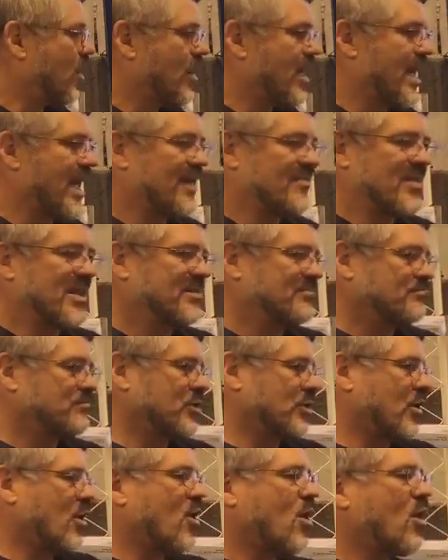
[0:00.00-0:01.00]
and then
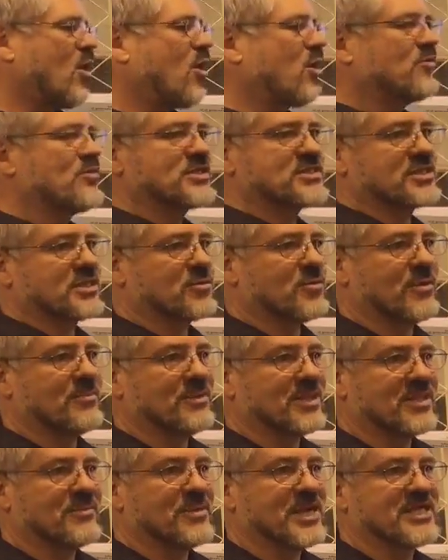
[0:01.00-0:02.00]
put all this equipment
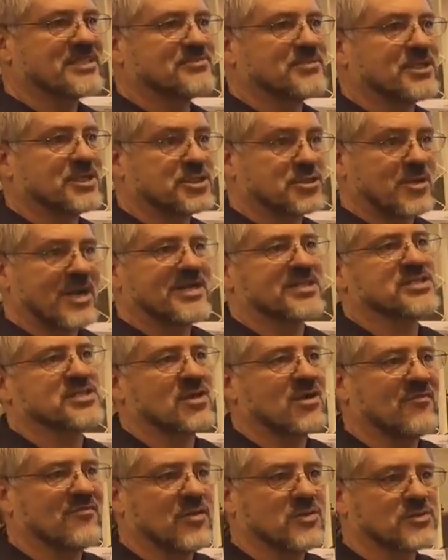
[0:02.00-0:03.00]
in the basement and try to
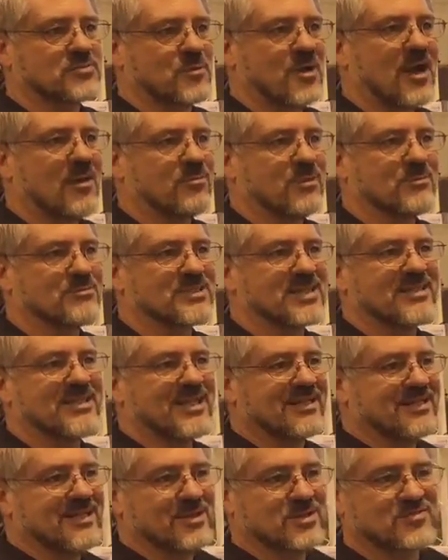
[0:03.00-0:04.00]
solve those problems. And
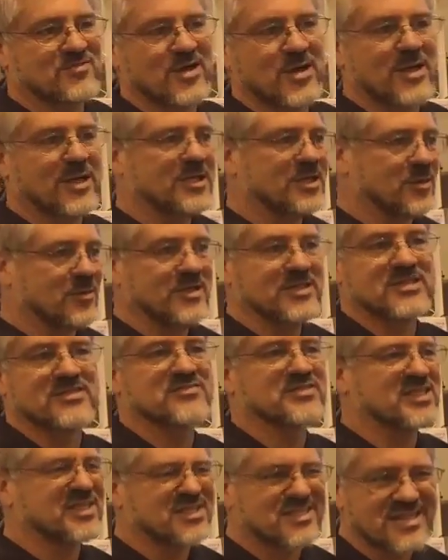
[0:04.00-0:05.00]
then there's varying degrees of
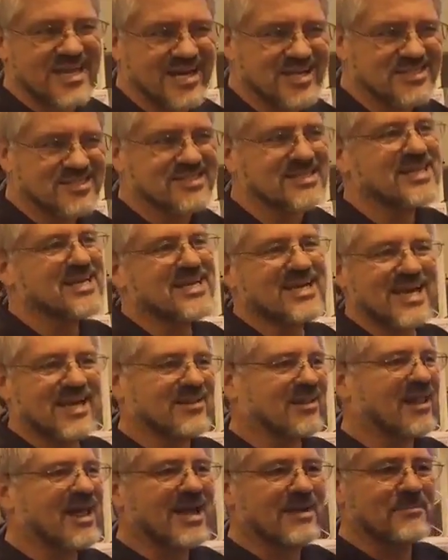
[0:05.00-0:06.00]
success and
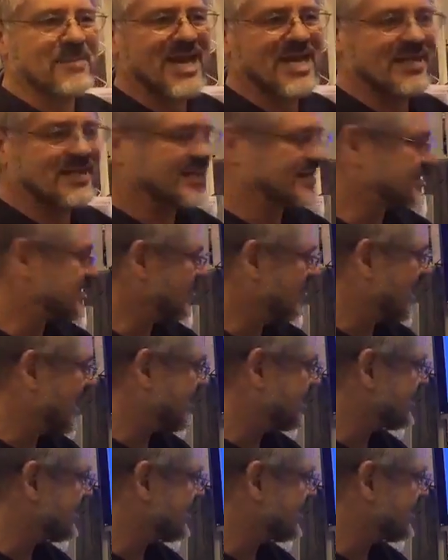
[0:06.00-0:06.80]
a lot of maintenance a lot of